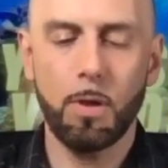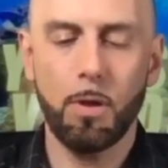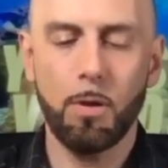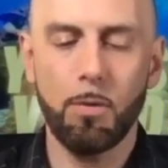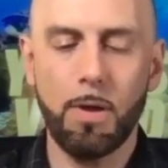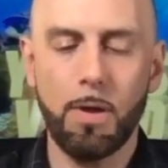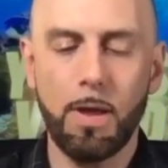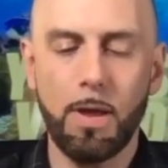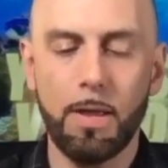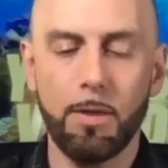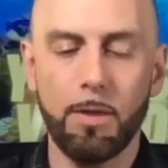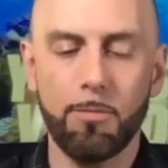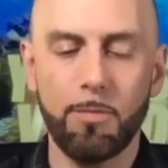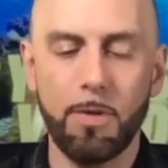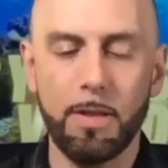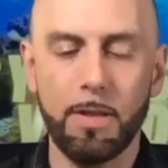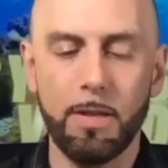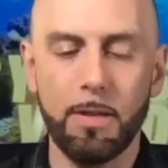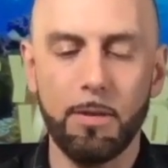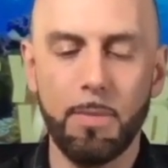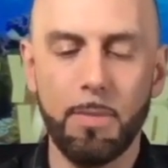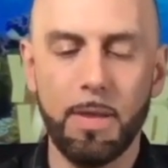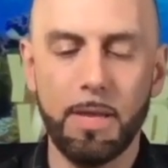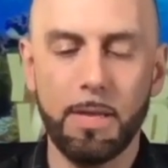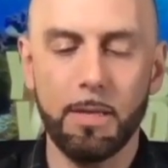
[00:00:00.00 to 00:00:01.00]
If I
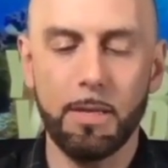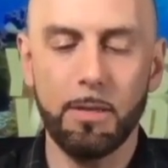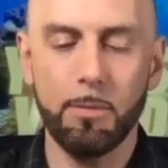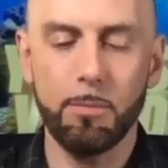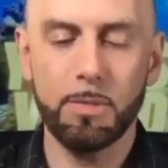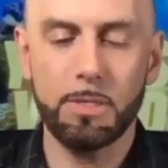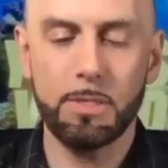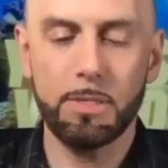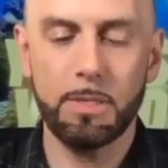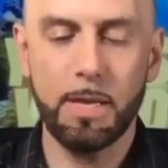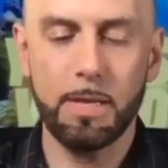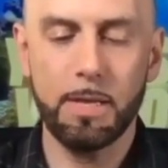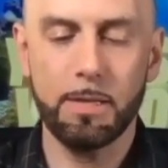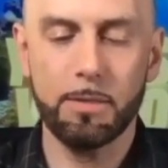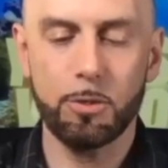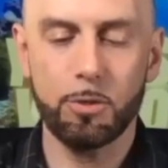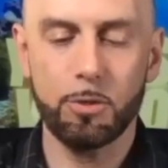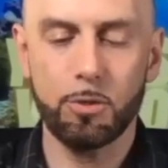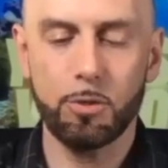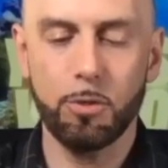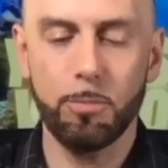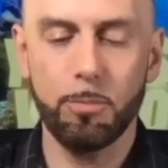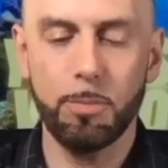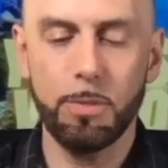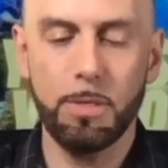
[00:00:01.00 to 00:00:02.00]
didn't make any mistakes, it
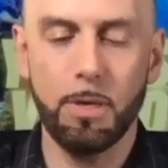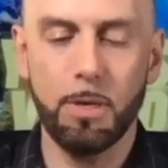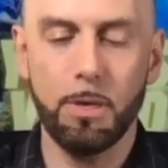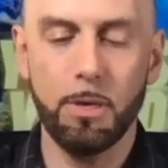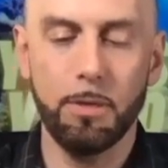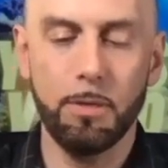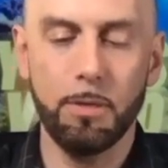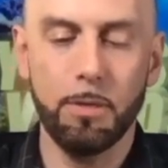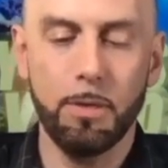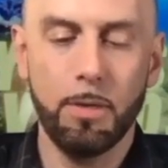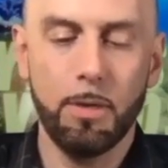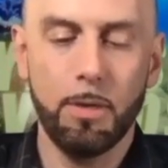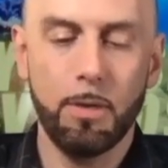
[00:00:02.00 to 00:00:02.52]
should be done.